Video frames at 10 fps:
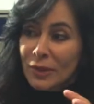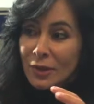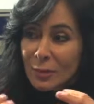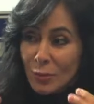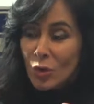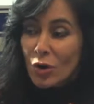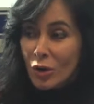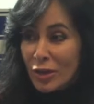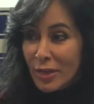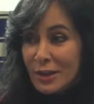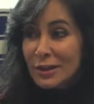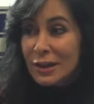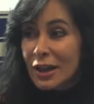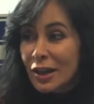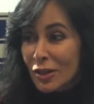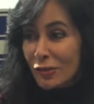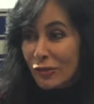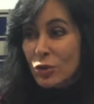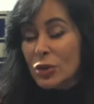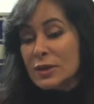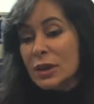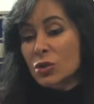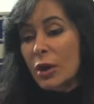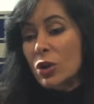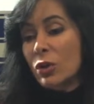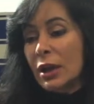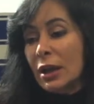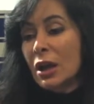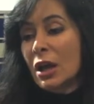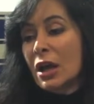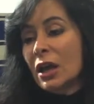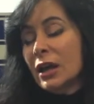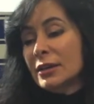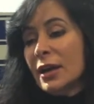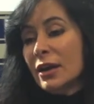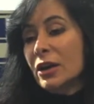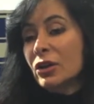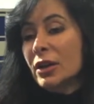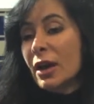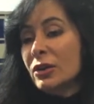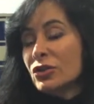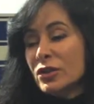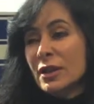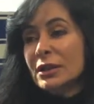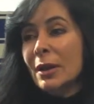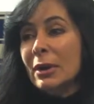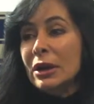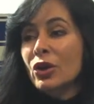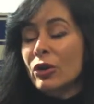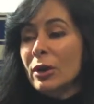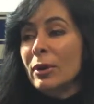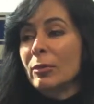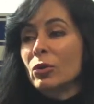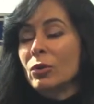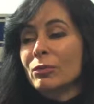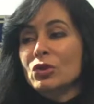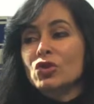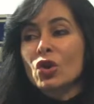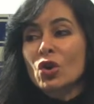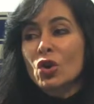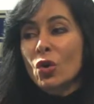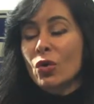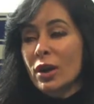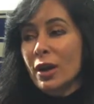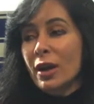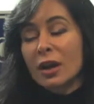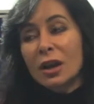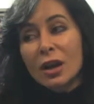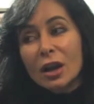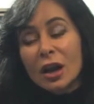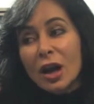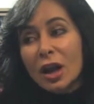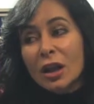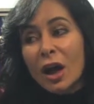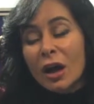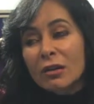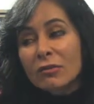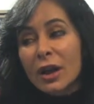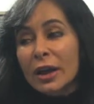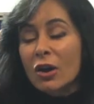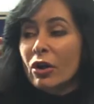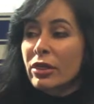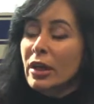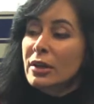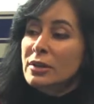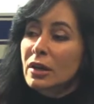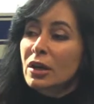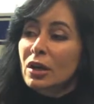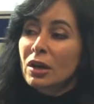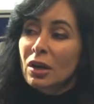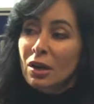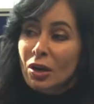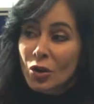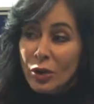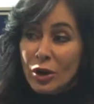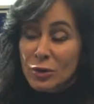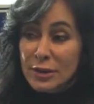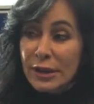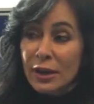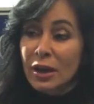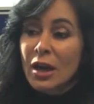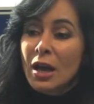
the more authentic the food is. That's why you get, like down here in Dallas, there's not that many Greek people, so you don't get a lot of like authentic Greek cuisine.